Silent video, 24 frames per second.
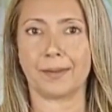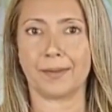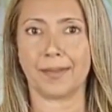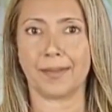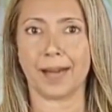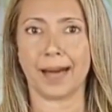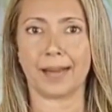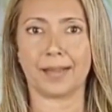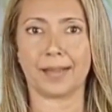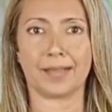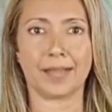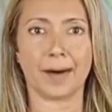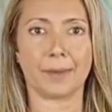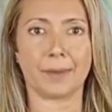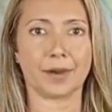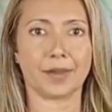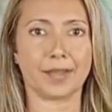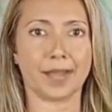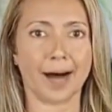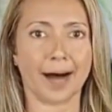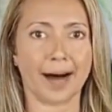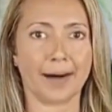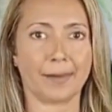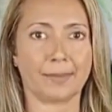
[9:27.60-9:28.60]
These
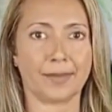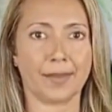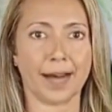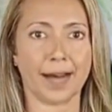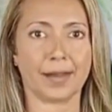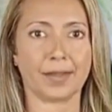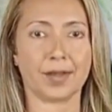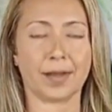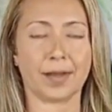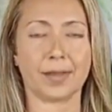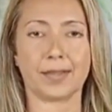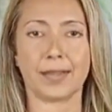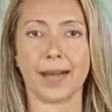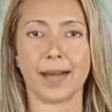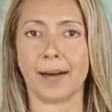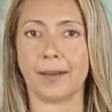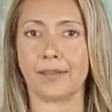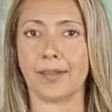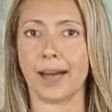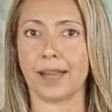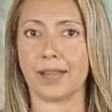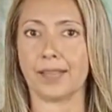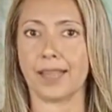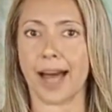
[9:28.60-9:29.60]
summertime veggies are
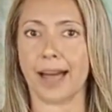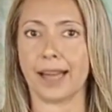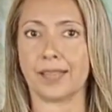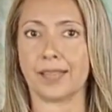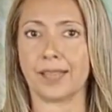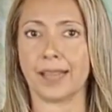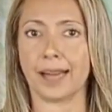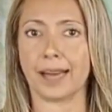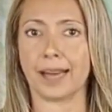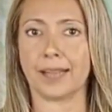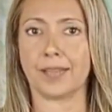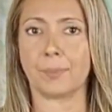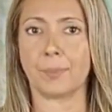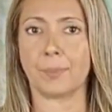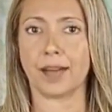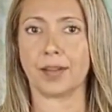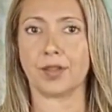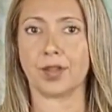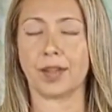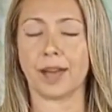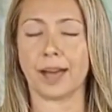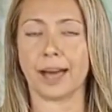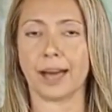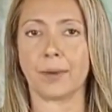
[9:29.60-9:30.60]
fantastic,
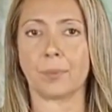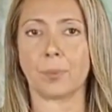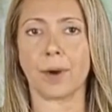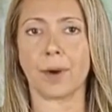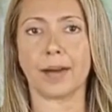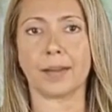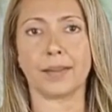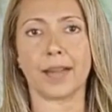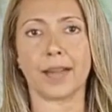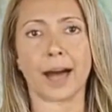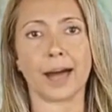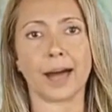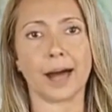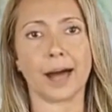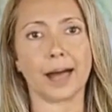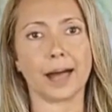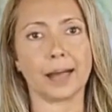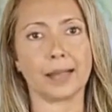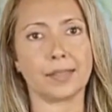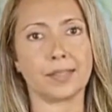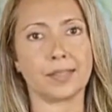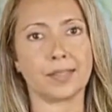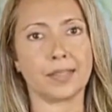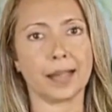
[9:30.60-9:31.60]
especially when they are
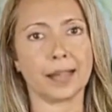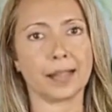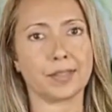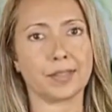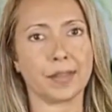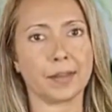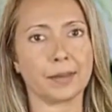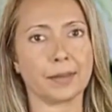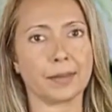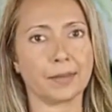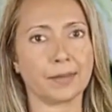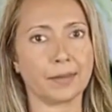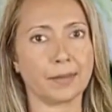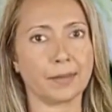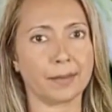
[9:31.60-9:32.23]
in season.